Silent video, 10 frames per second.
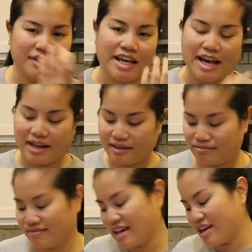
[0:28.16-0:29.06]
Yeah.
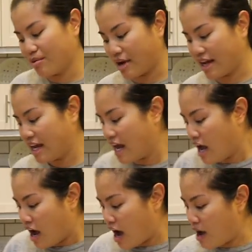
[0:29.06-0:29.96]
Either way,
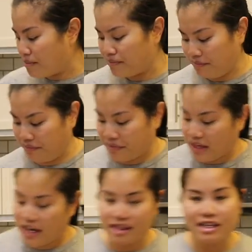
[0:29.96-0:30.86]
in
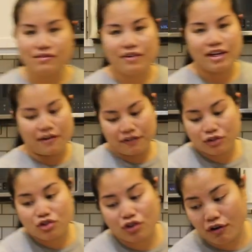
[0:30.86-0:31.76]
this video, I feel
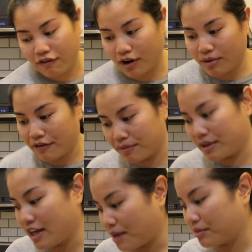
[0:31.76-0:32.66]
so far away from
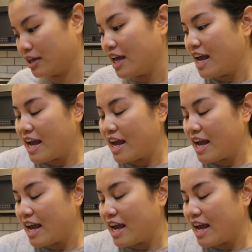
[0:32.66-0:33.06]
the camera.